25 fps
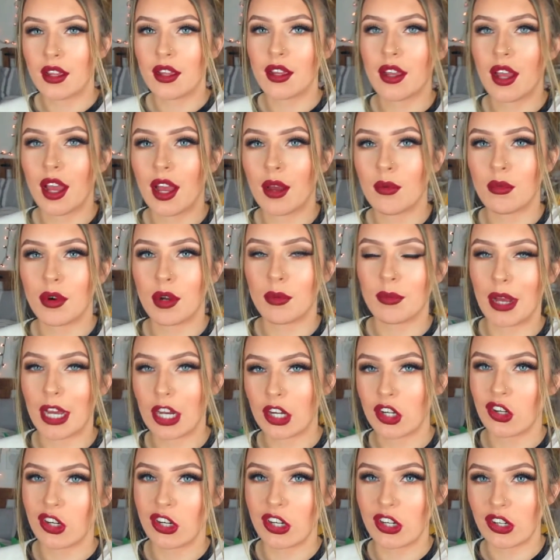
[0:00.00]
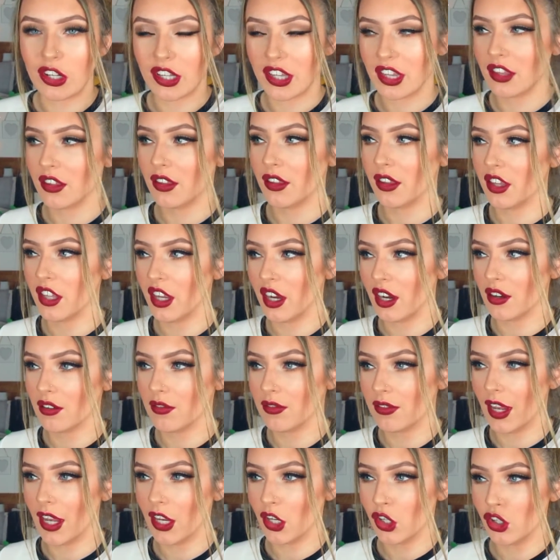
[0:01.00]
camera battery just started
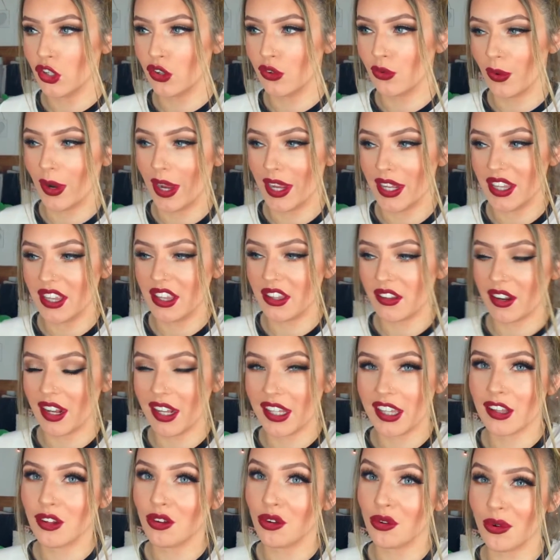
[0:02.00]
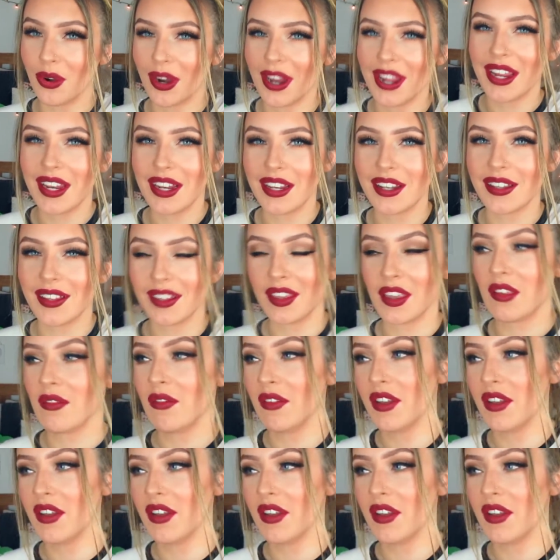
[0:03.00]
flashing red, so that's great. That's